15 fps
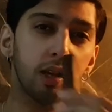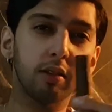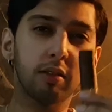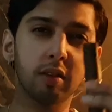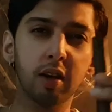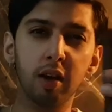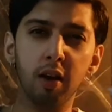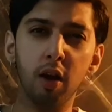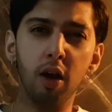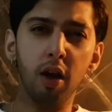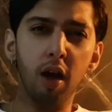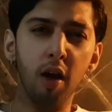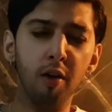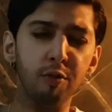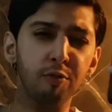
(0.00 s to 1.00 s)
It's got
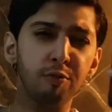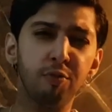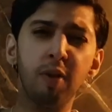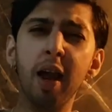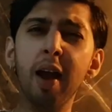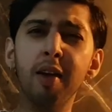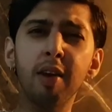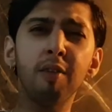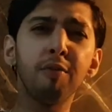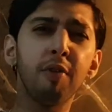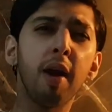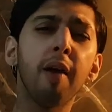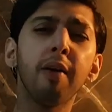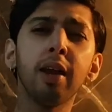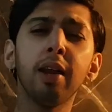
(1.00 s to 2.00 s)
a
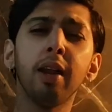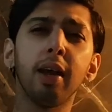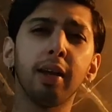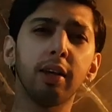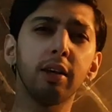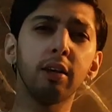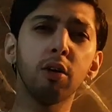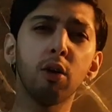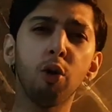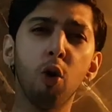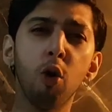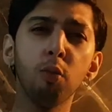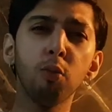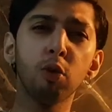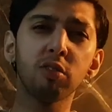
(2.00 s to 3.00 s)
very like, you know,
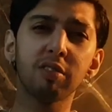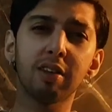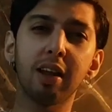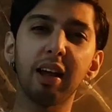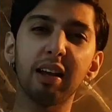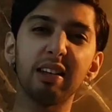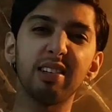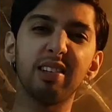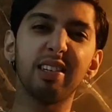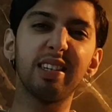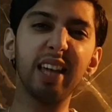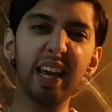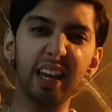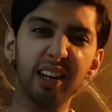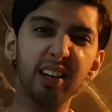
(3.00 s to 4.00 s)
almost like
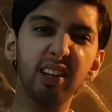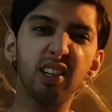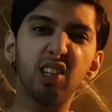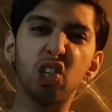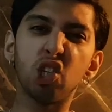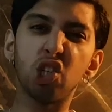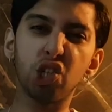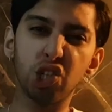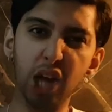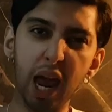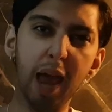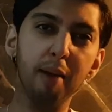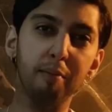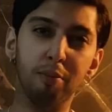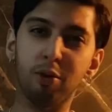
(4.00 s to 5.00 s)
date
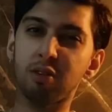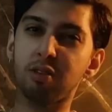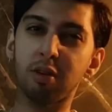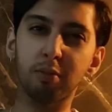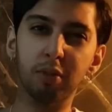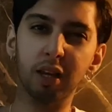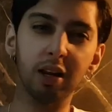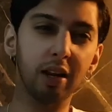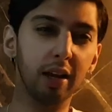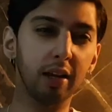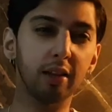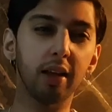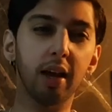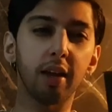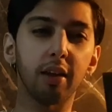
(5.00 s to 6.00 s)
jam or something
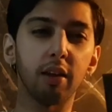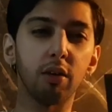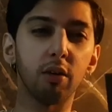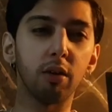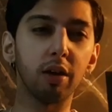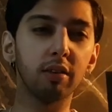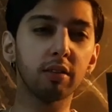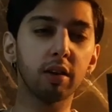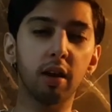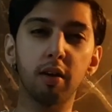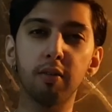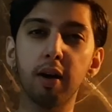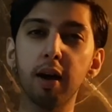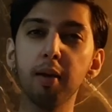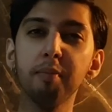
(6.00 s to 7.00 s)
like that, you know. It's got
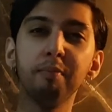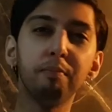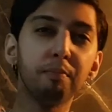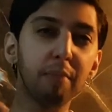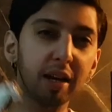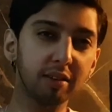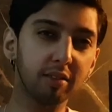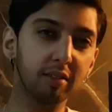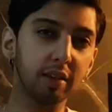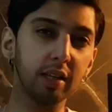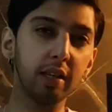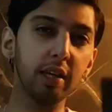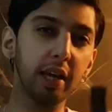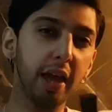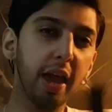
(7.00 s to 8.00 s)
a very
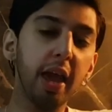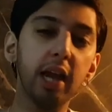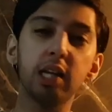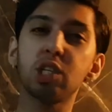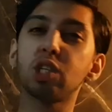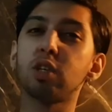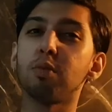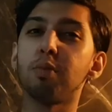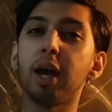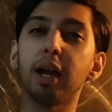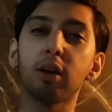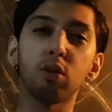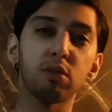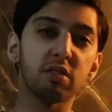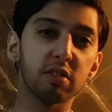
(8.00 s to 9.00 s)
musty aged
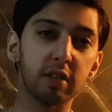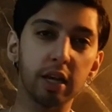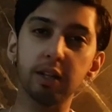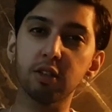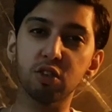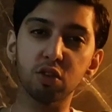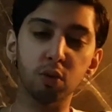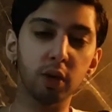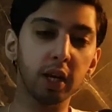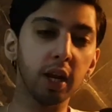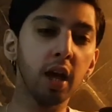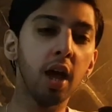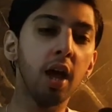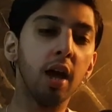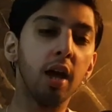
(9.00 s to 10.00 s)
tobacco scent to it,